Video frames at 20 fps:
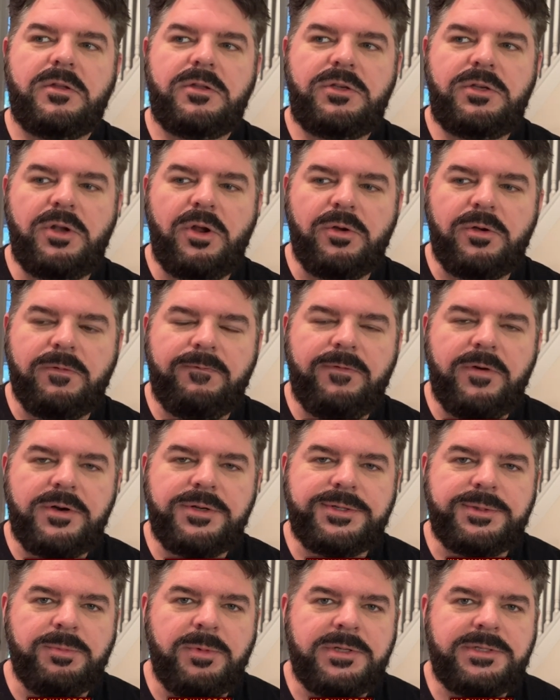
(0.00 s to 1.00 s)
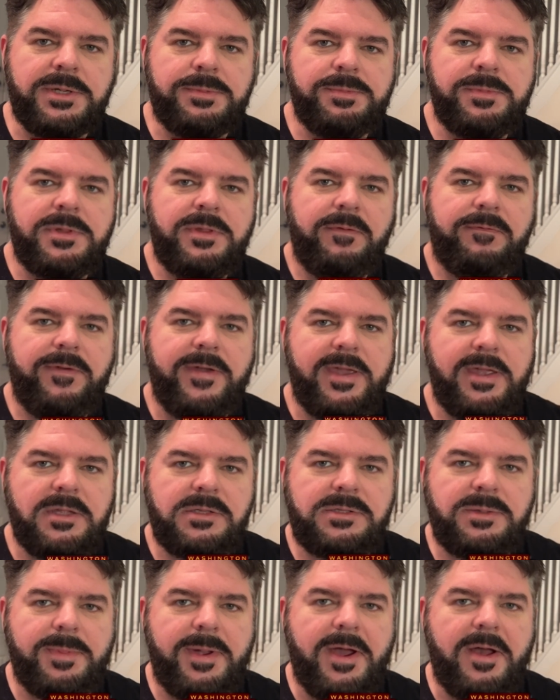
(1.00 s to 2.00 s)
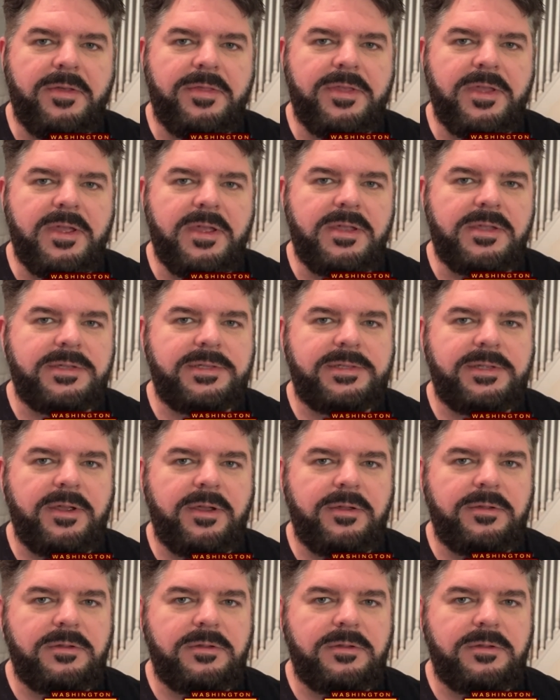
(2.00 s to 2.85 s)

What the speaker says: conversing with some of the fans about this,